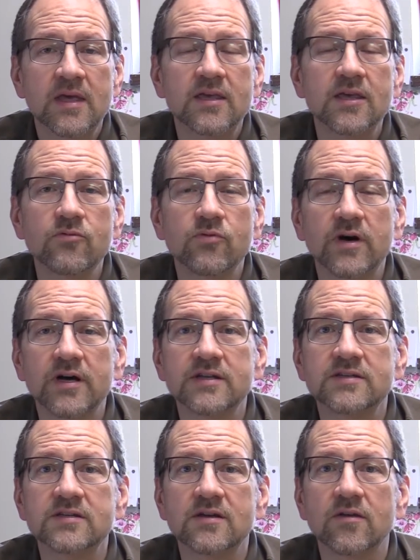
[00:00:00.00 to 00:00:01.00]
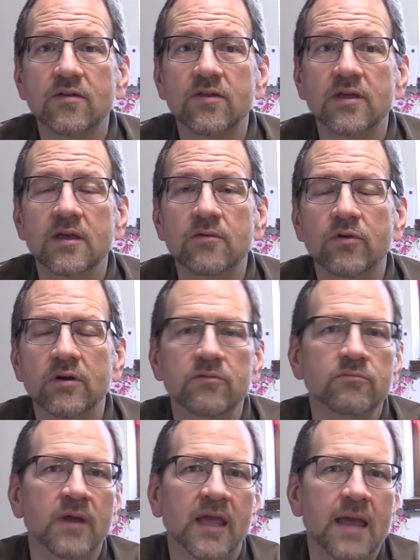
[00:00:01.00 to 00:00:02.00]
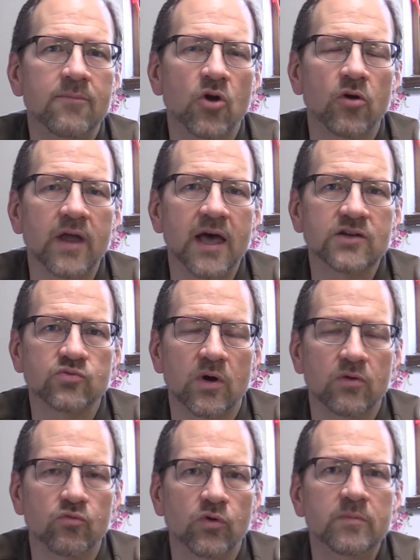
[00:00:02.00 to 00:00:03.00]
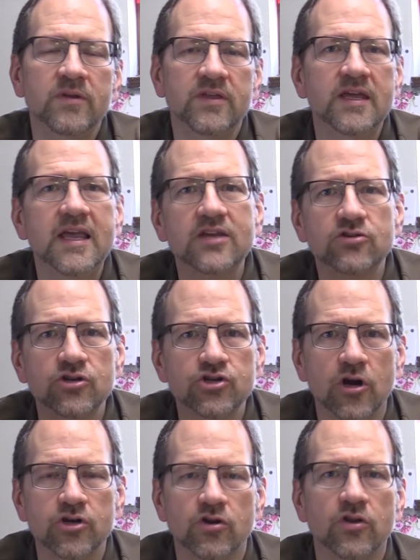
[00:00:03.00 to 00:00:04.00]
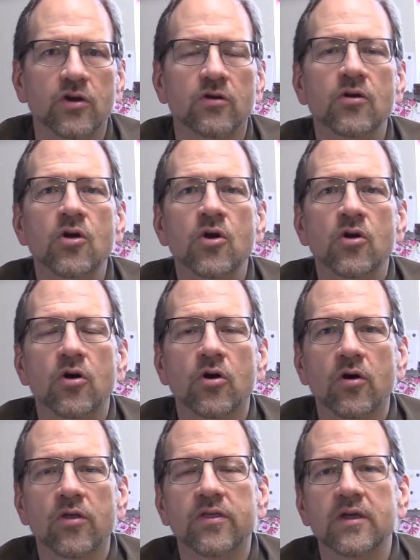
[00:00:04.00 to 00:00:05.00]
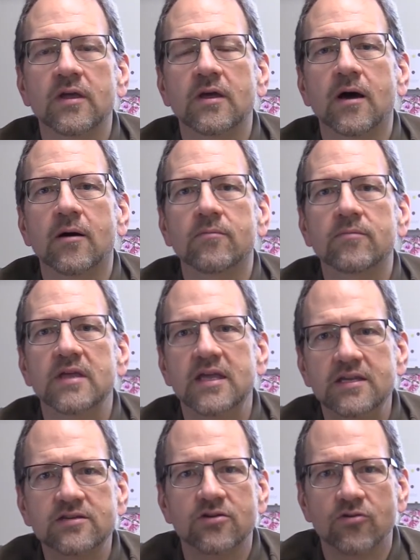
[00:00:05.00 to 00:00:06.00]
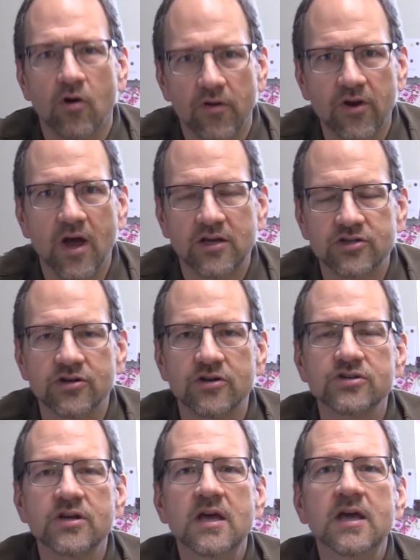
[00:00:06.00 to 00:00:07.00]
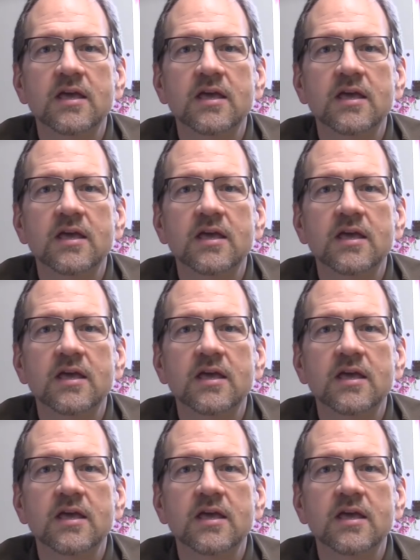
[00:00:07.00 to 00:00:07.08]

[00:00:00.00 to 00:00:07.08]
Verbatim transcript: He was the what became known as what would be the Eastern Church or the or the um, Eastern Orthodox Church.